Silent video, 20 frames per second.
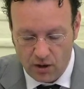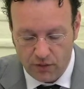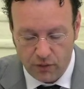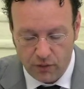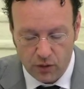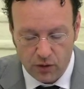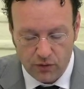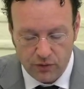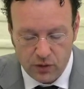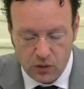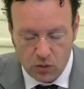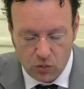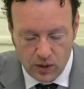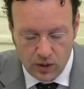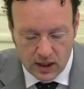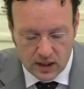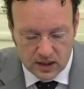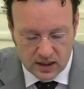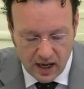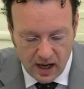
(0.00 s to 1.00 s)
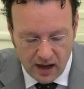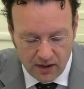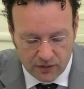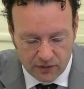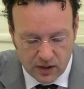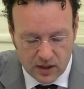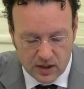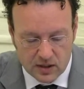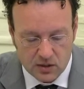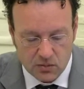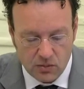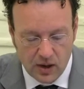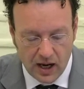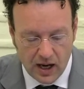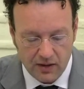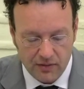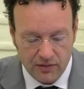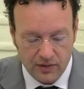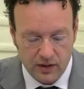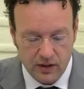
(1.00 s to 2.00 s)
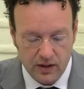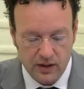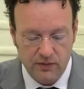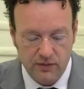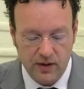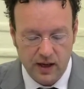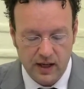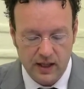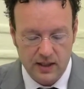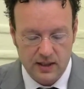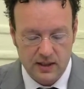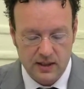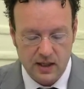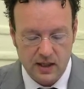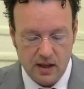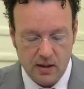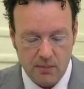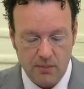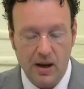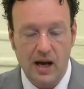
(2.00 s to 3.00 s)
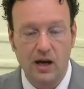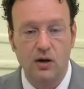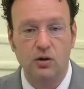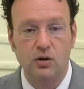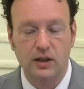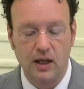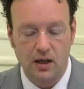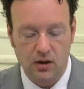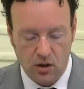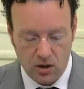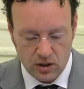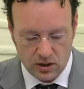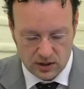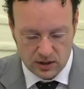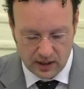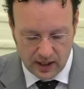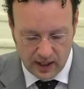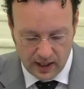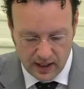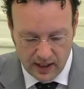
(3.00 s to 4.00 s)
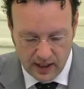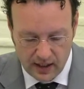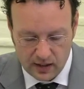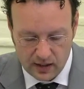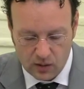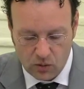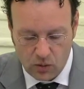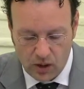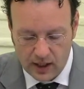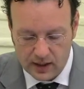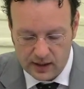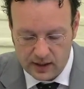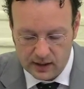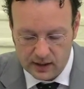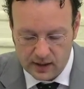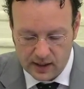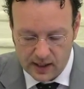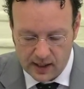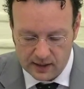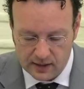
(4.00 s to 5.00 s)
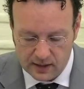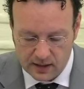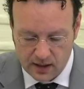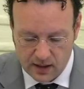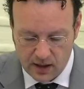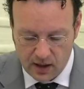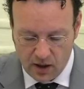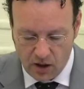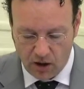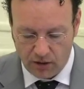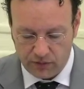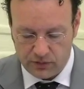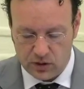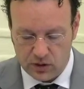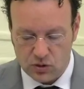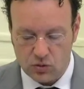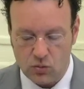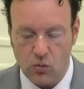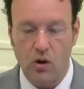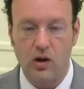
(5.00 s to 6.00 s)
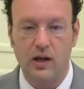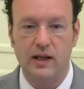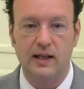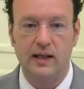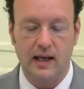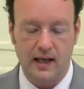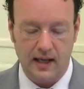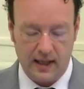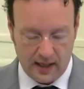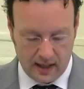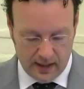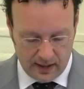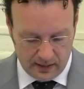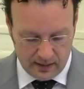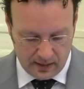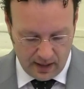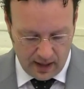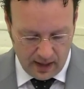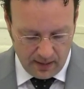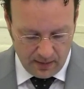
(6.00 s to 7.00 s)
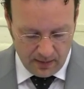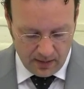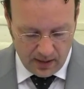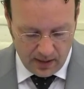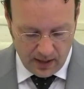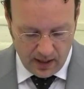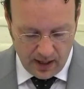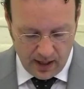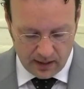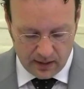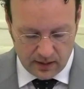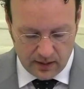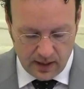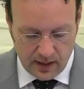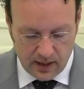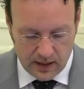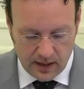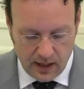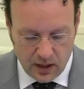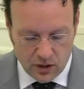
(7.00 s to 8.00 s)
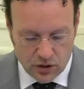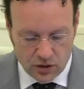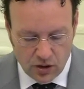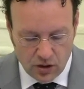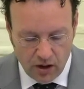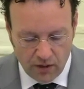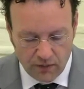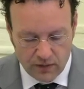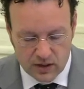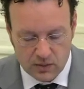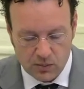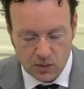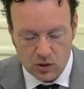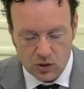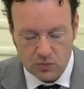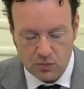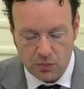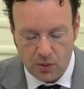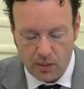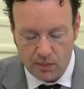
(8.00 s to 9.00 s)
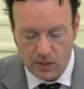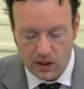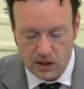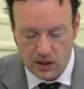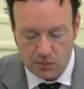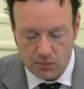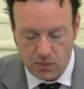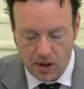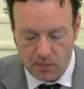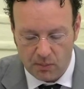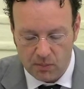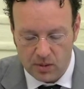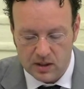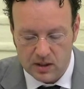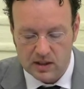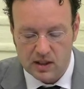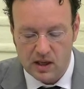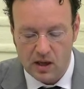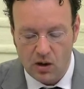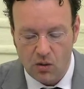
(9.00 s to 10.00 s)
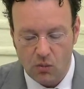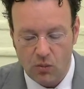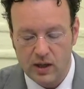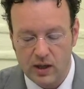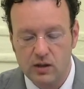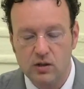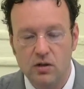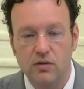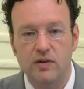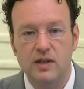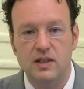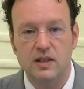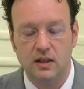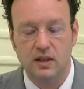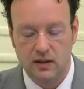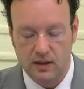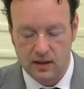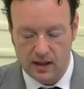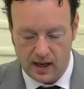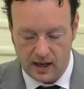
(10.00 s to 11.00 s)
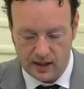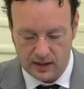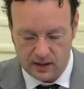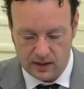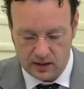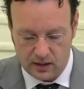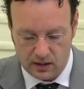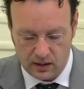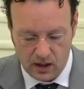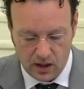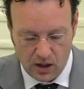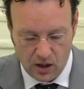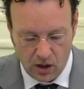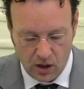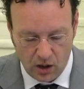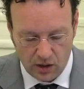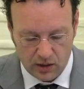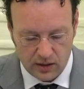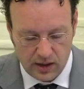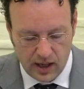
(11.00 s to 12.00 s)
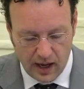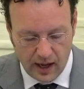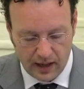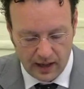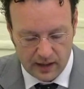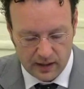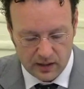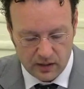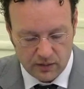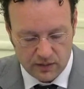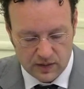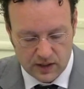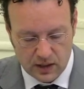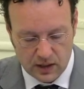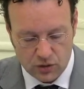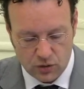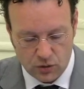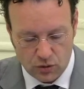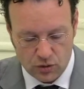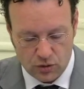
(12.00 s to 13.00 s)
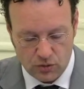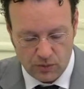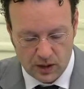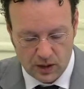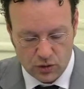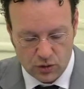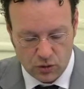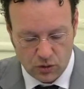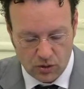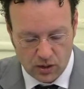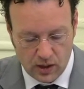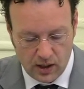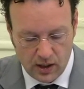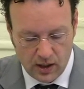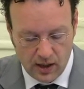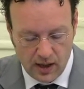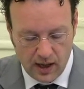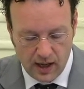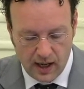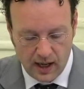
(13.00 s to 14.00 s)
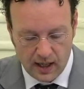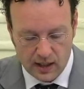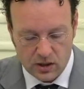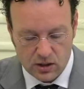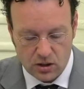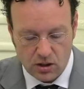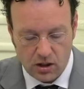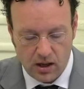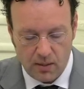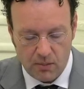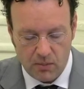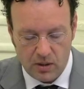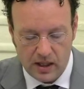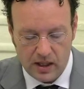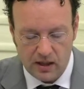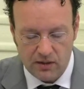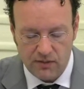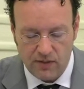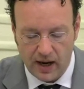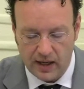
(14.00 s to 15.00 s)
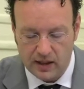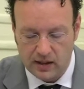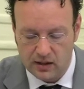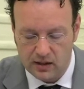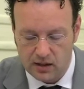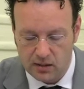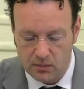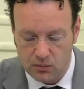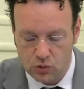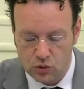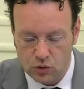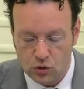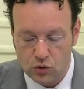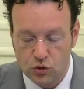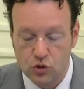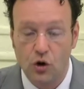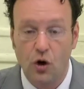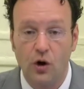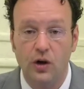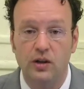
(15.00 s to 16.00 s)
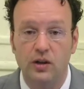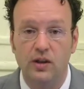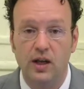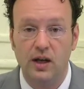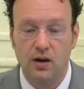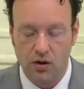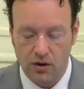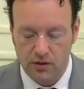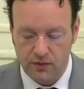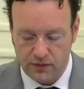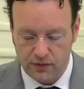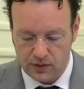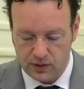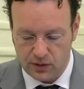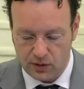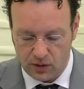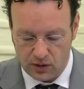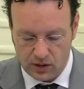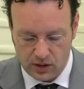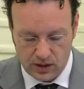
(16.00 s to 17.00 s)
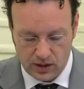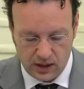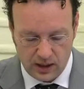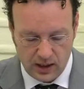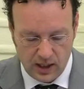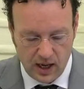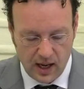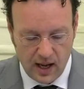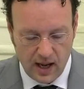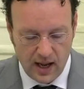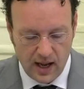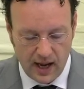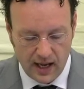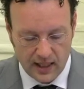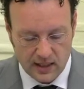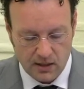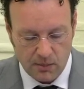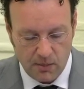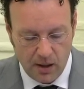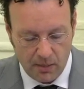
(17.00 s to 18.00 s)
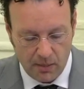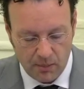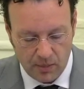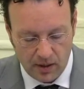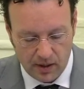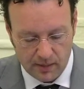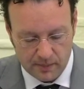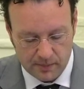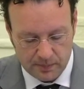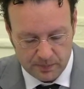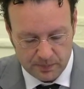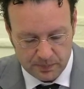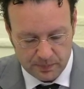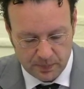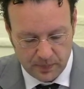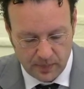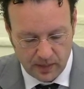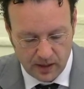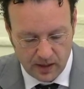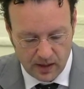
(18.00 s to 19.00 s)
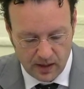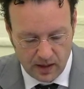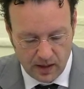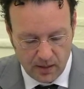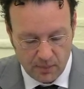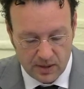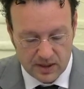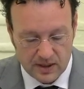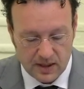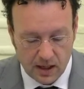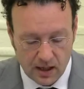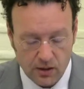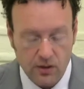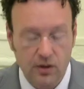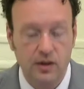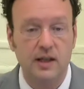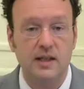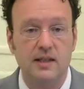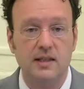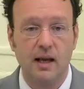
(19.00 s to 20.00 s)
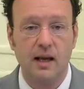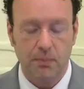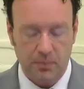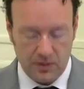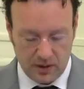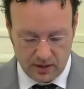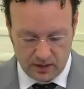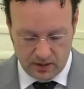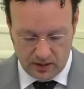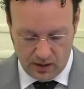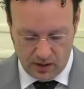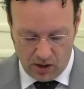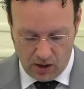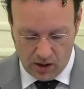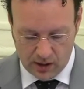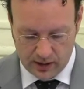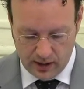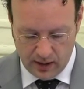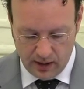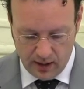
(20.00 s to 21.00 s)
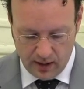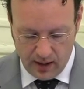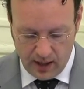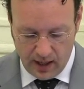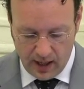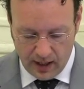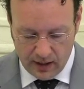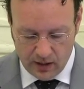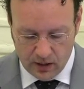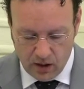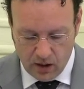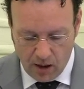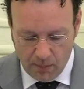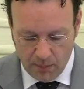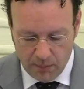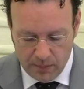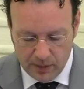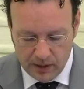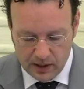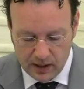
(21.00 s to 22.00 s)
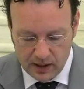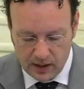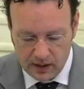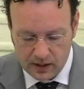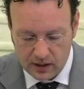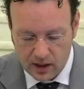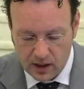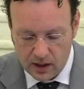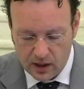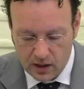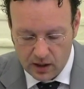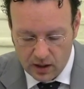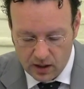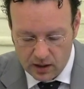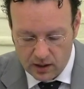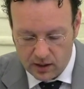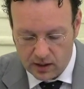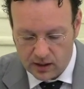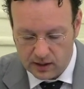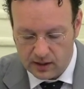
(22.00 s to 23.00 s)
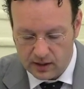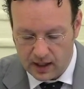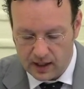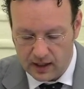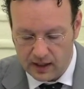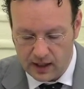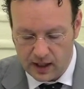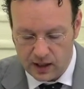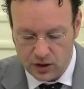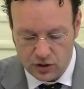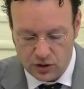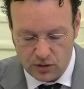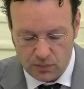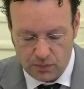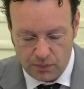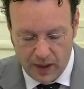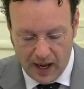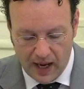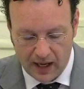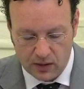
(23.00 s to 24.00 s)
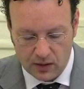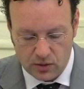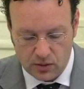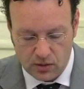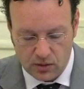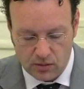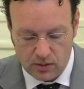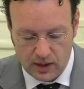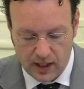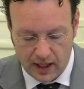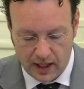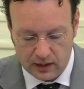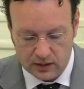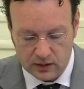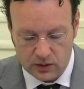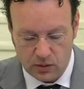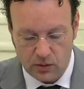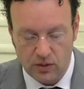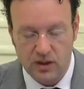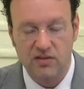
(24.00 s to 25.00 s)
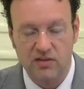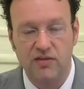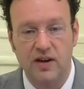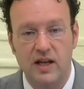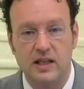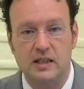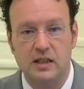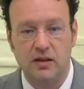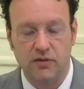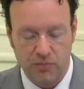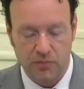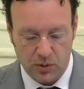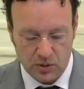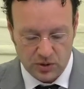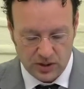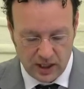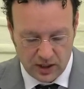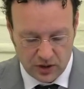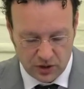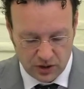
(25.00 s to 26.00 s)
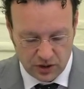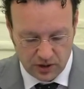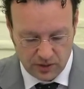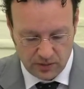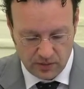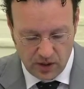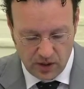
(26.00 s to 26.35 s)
for a few weeks after his arrival in Venice, Marco da Costa, the Guardian Grande of the Scuola della Carità, and a delegation of its most prominent members went to visit the cardinal on the island of San Giorgio Maggiore and solemnly invited him to join their confraternity as a member. Bessarion accepted the honor and accompanied the delegation back to the Rialto in festive procession.